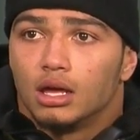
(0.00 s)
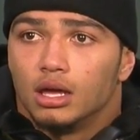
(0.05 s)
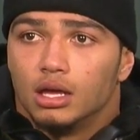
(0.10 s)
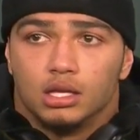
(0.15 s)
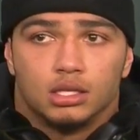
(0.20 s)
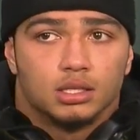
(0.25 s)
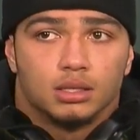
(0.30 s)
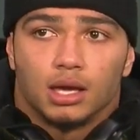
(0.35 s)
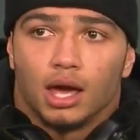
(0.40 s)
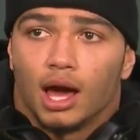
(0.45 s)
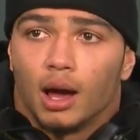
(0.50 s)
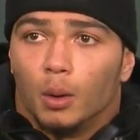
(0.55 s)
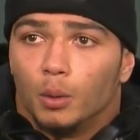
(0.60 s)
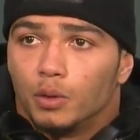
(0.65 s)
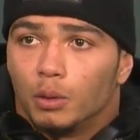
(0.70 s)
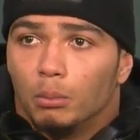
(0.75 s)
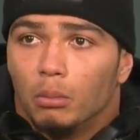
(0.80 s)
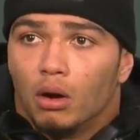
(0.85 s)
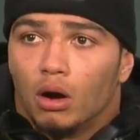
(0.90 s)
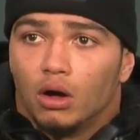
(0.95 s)
it's a guy
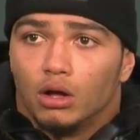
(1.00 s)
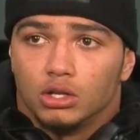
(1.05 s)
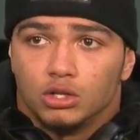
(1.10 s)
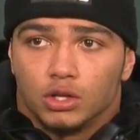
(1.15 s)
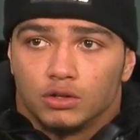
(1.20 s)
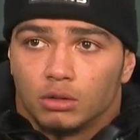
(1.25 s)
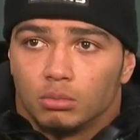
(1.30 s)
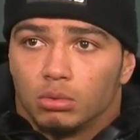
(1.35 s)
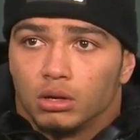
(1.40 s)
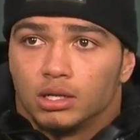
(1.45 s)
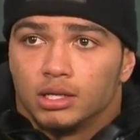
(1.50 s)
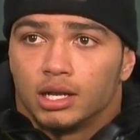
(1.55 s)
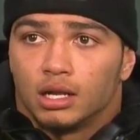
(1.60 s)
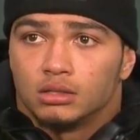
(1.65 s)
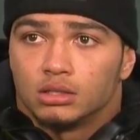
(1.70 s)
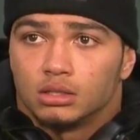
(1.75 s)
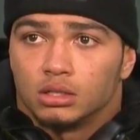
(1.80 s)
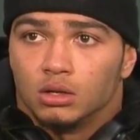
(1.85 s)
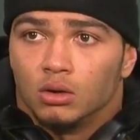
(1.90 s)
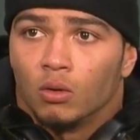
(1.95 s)
with the ball you have to bring
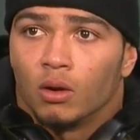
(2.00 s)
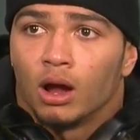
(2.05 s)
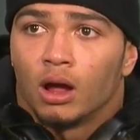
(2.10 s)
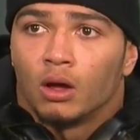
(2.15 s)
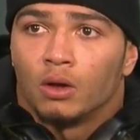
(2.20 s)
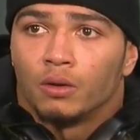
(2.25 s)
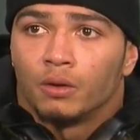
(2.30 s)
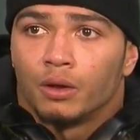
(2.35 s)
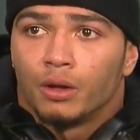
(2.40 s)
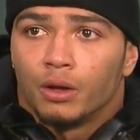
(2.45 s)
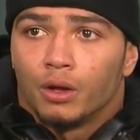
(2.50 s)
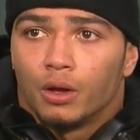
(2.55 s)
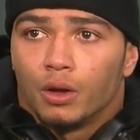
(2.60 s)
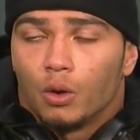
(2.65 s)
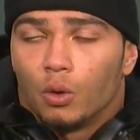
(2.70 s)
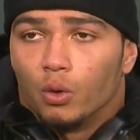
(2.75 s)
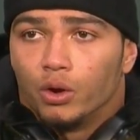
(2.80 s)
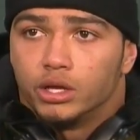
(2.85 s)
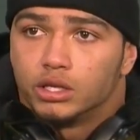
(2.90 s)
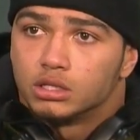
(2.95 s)
down to the ground,
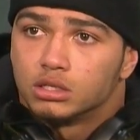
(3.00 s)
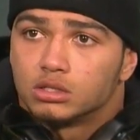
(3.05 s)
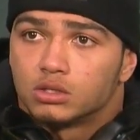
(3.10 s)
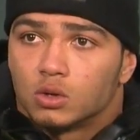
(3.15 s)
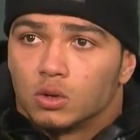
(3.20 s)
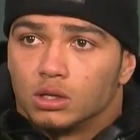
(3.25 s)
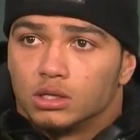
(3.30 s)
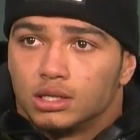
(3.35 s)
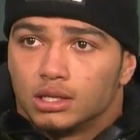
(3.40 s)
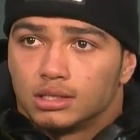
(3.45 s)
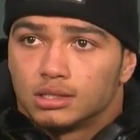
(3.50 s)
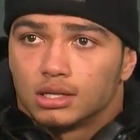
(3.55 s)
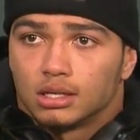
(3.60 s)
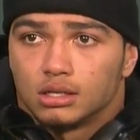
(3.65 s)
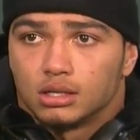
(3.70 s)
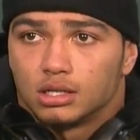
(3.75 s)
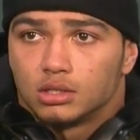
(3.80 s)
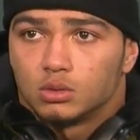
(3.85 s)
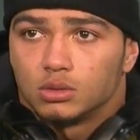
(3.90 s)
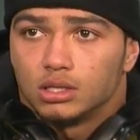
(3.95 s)
or he's gonna score a
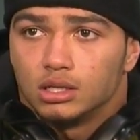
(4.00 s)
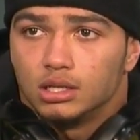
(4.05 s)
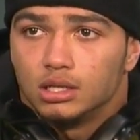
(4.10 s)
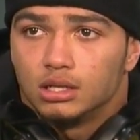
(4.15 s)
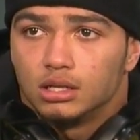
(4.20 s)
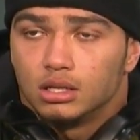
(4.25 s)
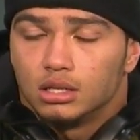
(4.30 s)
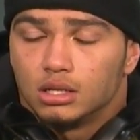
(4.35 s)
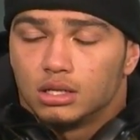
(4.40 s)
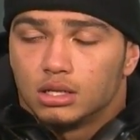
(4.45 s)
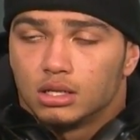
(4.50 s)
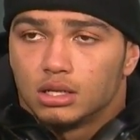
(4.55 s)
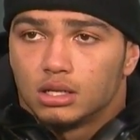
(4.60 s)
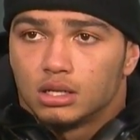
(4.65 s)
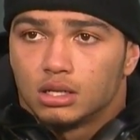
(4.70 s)
touchdown. That's what he did.